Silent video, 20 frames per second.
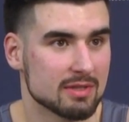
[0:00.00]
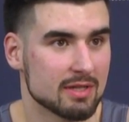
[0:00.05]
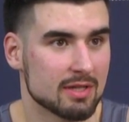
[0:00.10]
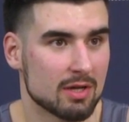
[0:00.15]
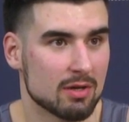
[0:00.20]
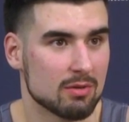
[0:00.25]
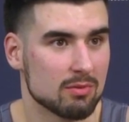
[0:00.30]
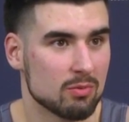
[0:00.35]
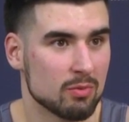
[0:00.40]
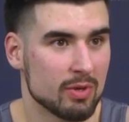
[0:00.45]
You
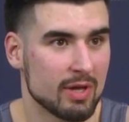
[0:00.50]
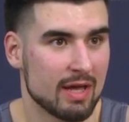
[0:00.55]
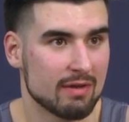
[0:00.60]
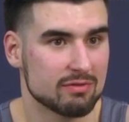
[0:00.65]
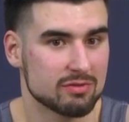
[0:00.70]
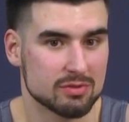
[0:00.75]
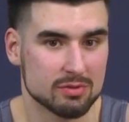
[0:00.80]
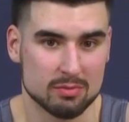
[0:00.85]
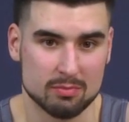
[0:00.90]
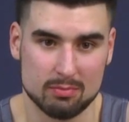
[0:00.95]
know, we have
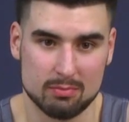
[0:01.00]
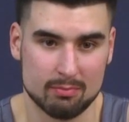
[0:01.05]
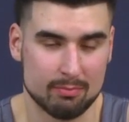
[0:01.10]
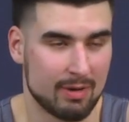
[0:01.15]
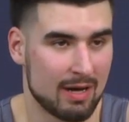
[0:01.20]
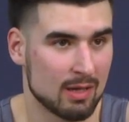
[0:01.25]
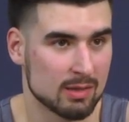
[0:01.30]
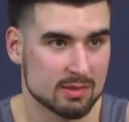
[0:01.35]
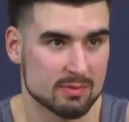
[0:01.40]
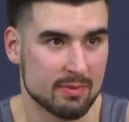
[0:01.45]
to
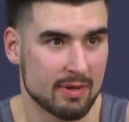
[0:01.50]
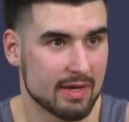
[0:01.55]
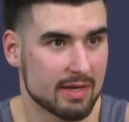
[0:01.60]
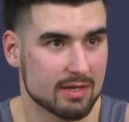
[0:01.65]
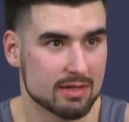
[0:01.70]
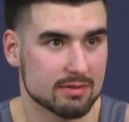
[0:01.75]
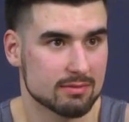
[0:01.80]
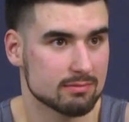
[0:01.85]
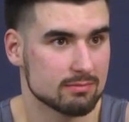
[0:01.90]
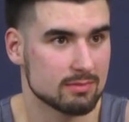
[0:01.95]
bounce
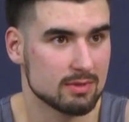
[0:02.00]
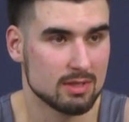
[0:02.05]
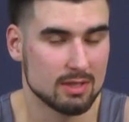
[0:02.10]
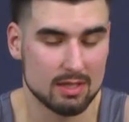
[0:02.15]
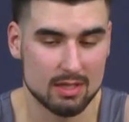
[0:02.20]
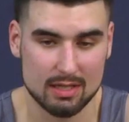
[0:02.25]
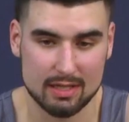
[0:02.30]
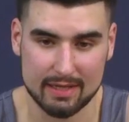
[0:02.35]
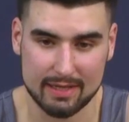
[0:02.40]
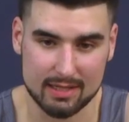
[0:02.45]
back,
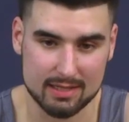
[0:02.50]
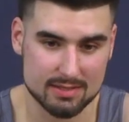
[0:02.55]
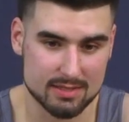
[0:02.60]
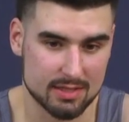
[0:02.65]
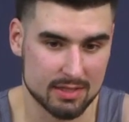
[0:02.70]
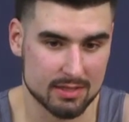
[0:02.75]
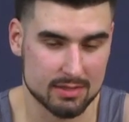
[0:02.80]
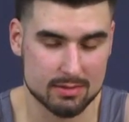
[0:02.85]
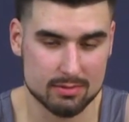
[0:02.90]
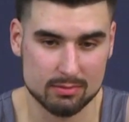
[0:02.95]
like I
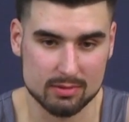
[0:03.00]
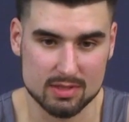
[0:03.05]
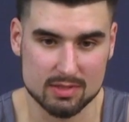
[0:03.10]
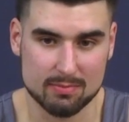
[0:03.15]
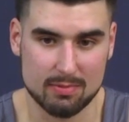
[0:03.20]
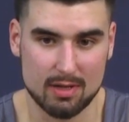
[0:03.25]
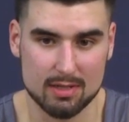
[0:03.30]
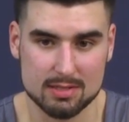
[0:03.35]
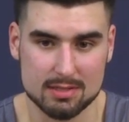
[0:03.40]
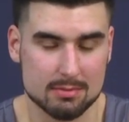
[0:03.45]
said, as soon as
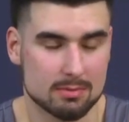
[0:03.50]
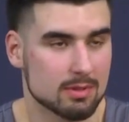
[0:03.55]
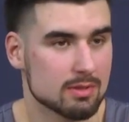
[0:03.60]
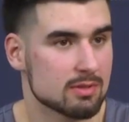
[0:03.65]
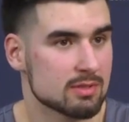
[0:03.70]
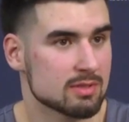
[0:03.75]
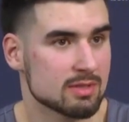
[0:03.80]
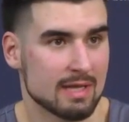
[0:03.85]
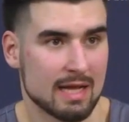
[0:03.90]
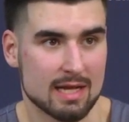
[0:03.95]
possible
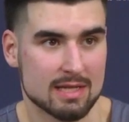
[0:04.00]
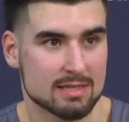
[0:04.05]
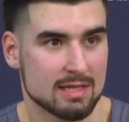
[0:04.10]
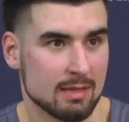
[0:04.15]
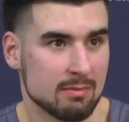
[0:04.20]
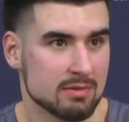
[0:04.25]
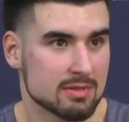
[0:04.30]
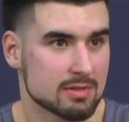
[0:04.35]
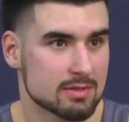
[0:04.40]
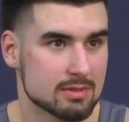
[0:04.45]
because the next
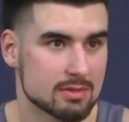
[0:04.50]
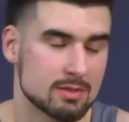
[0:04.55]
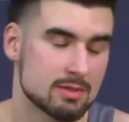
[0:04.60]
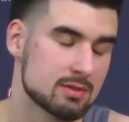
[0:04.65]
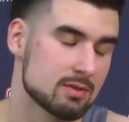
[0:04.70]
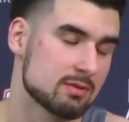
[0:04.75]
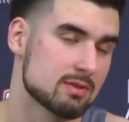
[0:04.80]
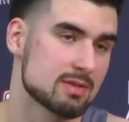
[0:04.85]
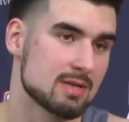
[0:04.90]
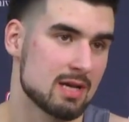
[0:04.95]
game
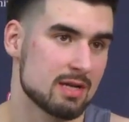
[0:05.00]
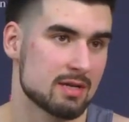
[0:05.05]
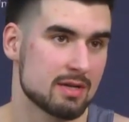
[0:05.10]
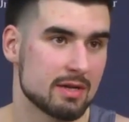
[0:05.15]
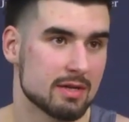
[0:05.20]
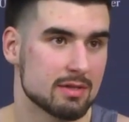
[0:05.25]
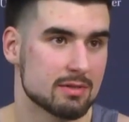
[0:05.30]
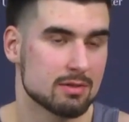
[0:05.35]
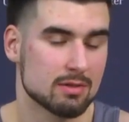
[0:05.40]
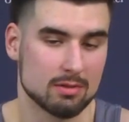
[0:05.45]
is on
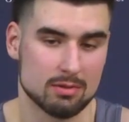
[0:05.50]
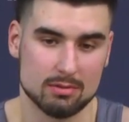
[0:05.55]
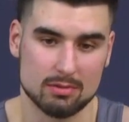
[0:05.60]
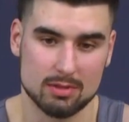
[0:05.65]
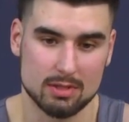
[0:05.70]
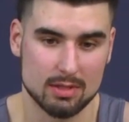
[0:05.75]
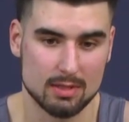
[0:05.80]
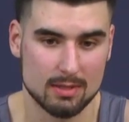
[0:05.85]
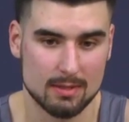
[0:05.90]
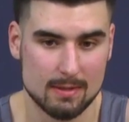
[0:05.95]
Saturday. So
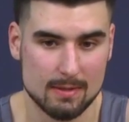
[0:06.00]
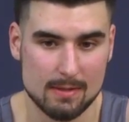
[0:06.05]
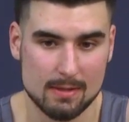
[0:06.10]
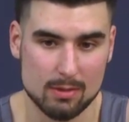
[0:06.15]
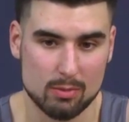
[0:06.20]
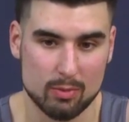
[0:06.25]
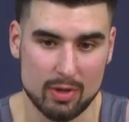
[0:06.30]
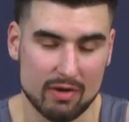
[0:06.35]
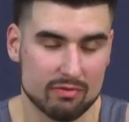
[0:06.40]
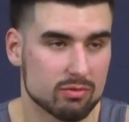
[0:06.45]

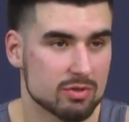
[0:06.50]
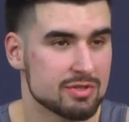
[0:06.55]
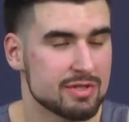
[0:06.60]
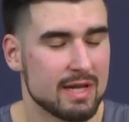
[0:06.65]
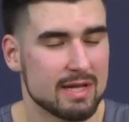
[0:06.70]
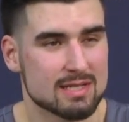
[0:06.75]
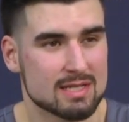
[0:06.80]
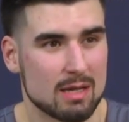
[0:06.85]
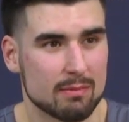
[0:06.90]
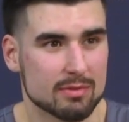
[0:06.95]
we have to
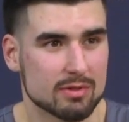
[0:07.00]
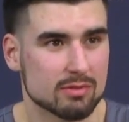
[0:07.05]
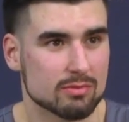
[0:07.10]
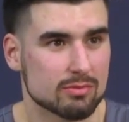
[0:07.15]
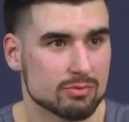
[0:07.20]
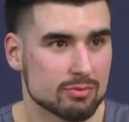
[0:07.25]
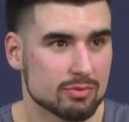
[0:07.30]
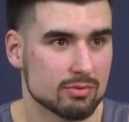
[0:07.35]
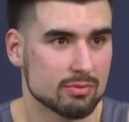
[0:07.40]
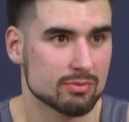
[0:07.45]
change
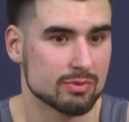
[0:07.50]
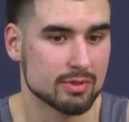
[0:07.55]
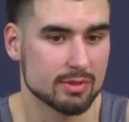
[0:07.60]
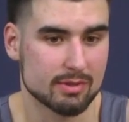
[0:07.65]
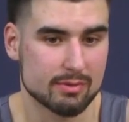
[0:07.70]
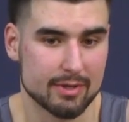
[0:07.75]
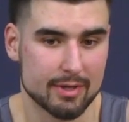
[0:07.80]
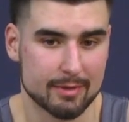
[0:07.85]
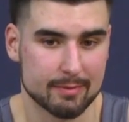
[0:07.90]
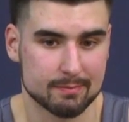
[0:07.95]
something really
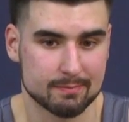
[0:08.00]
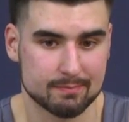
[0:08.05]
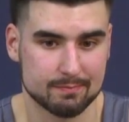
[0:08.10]
quick.